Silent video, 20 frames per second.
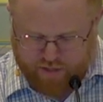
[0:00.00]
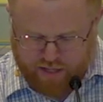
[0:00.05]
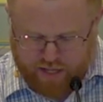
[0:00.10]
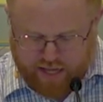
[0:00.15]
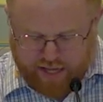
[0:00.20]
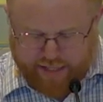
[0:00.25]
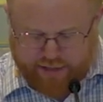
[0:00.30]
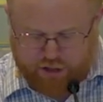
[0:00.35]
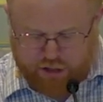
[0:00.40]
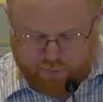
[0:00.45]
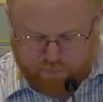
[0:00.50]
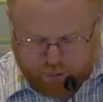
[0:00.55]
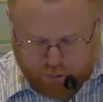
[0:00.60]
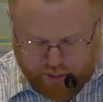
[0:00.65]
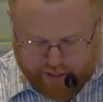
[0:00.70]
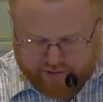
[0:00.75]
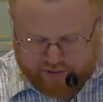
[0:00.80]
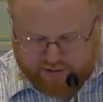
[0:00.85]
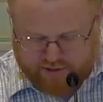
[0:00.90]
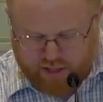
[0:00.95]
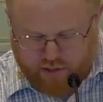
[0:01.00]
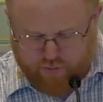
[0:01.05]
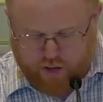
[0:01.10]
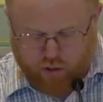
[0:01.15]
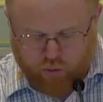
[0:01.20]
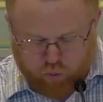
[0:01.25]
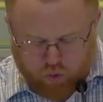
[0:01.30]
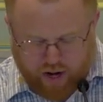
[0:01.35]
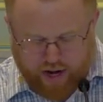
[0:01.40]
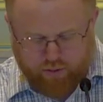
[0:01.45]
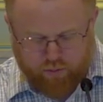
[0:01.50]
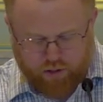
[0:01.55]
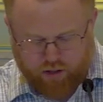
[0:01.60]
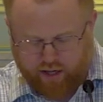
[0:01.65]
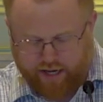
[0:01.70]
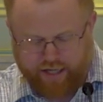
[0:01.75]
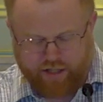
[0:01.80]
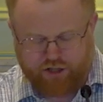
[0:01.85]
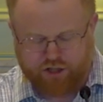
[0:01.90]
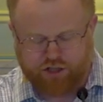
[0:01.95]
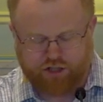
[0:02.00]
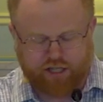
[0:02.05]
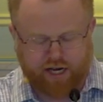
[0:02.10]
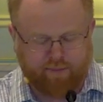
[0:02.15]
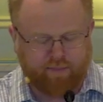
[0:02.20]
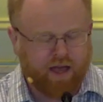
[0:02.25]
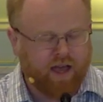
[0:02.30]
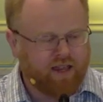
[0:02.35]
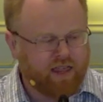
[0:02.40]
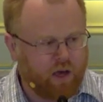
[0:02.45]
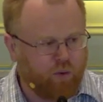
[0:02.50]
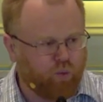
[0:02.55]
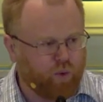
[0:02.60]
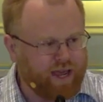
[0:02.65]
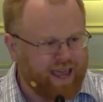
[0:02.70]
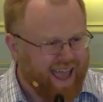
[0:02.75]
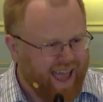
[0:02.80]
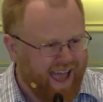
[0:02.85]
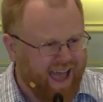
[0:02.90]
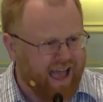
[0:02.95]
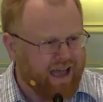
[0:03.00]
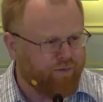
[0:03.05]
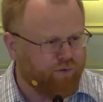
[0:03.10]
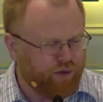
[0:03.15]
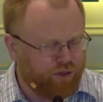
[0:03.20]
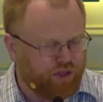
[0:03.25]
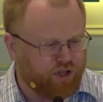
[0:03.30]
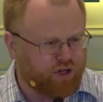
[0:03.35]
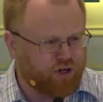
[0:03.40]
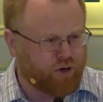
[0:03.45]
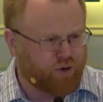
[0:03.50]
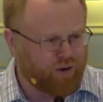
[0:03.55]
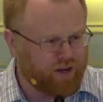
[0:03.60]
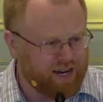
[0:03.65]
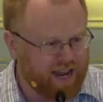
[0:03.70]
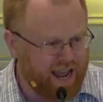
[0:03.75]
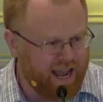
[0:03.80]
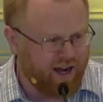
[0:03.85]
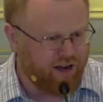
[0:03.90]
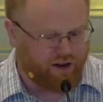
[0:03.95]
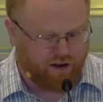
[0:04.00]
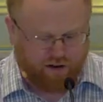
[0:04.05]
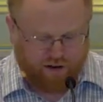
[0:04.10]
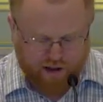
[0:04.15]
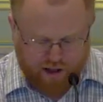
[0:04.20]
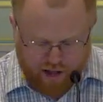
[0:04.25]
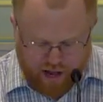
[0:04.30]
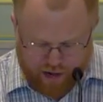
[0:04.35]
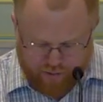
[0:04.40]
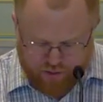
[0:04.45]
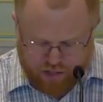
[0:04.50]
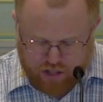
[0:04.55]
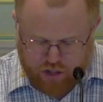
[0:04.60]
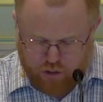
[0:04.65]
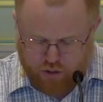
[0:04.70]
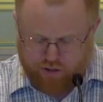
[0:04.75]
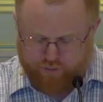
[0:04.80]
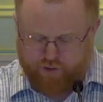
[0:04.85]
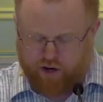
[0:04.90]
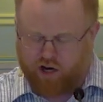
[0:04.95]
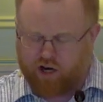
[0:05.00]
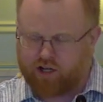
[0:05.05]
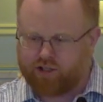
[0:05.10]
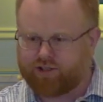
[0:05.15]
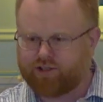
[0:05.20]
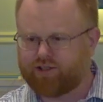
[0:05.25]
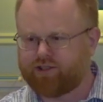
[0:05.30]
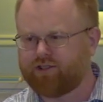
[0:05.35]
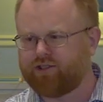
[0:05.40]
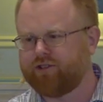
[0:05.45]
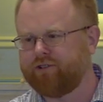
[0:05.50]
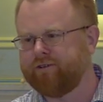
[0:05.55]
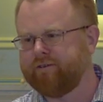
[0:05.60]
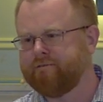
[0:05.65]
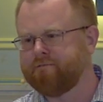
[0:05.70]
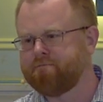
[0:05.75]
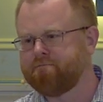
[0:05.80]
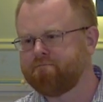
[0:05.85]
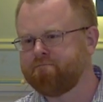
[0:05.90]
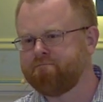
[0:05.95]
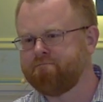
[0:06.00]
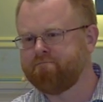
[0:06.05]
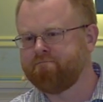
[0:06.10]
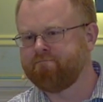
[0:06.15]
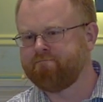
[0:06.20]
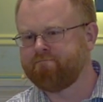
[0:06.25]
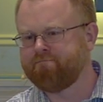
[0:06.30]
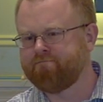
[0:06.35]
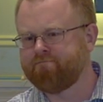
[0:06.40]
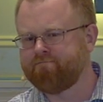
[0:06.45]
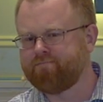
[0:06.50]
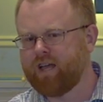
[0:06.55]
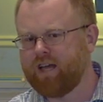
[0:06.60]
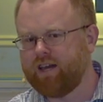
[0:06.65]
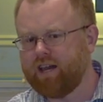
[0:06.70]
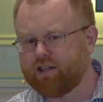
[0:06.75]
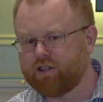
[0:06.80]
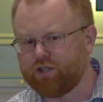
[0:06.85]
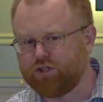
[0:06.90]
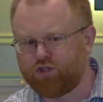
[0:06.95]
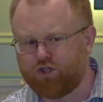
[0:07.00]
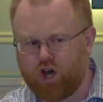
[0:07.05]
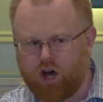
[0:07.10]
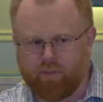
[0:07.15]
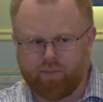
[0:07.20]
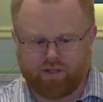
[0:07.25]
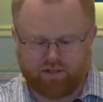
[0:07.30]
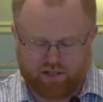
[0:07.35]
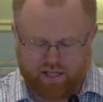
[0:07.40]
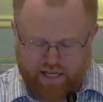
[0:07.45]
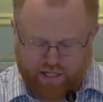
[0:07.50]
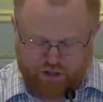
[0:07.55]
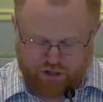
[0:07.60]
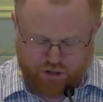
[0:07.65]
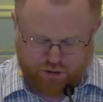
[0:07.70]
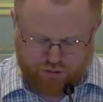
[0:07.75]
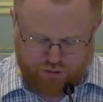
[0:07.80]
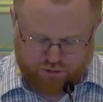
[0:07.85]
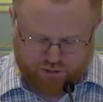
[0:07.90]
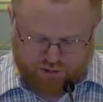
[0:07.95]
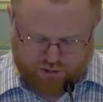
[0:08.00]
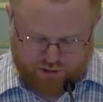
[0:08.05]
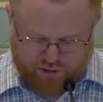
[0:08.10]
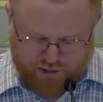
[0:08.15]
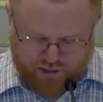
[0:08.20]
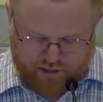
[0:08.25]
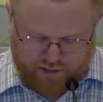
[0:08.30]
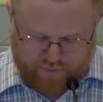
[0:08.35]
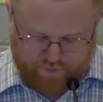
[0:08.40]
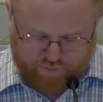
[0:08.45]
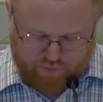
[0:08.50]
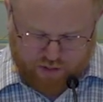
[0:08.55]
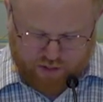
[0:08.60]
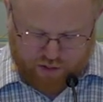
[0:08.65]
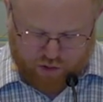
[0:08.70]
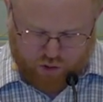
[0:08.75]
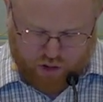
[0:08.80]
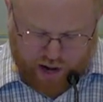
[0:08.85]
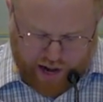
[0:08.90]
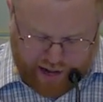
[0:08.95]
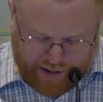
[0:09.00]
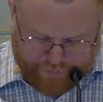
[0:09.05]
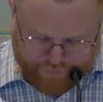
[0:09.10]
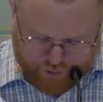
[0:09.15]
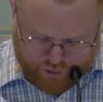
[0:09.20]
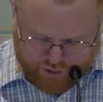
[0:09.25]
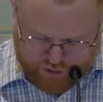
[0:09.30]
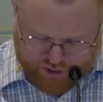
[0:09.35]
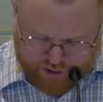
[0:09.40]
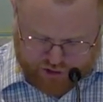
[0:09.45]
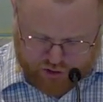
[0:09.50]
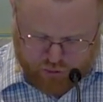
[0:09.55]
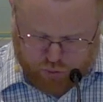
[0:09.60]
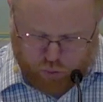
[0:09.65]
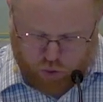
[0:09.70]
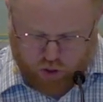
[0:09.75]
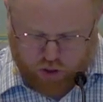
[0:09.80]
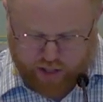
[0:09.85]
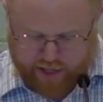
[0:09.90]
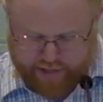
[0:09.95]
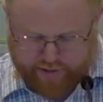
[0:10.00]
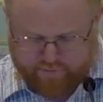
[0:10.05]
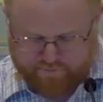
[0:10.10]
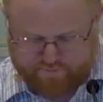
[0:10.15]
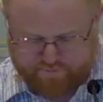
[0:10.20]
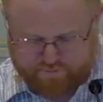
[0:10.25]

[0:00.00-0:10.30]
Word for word: It's the presence of a right relationship that we have with the creator of the universe. And yet the psalmist issues or offers this warning